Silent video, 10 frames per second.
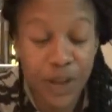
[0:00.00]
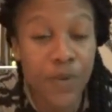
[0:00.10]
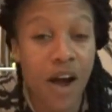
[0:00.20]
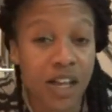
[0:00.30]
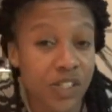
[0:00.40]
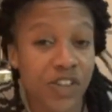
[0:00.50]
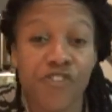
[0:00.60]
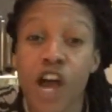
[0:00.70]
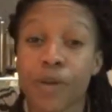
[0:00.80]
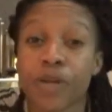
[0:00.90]
We're also gonna
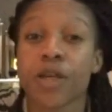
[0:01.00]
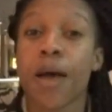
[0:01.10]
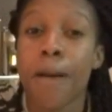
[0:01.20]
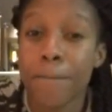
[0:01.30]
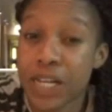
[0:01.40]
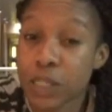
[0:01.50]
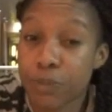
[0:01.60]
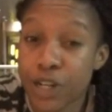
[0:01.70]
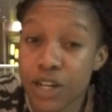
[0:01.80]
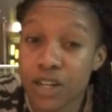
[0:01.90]
ride with
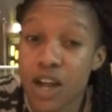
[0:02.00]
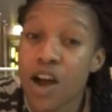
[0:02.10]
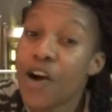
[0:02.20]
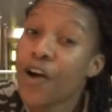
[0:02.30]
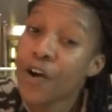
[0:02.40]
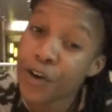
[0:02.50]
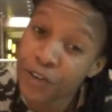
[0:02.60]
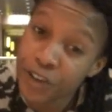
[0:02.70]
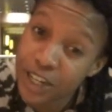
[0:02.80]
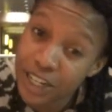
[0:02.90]
Pittsburgh
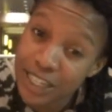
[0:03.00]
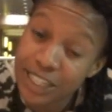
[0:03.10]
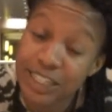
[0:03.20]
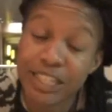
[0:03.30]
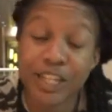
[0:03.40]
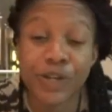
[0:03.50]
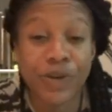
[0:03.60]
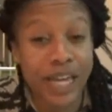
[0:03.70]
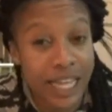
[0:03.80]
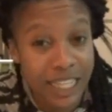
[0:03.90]
over the New
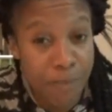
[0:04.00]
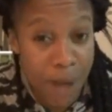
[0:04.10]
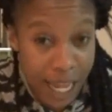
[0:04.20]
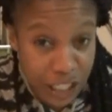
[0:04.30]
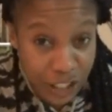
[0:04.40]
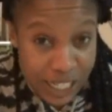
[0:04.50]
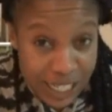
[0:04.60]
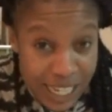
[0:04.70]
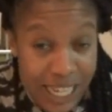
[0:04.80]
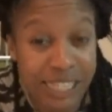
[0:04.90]
England
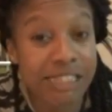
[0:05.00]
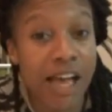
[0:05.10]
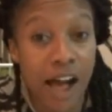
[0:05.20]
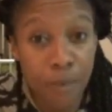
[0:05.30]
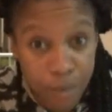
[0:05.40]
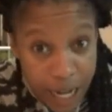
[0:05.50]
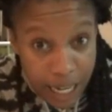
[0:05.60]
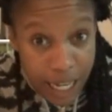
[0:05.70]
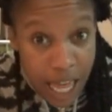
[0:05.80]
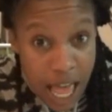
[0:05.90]
Patriots against Tom Brady.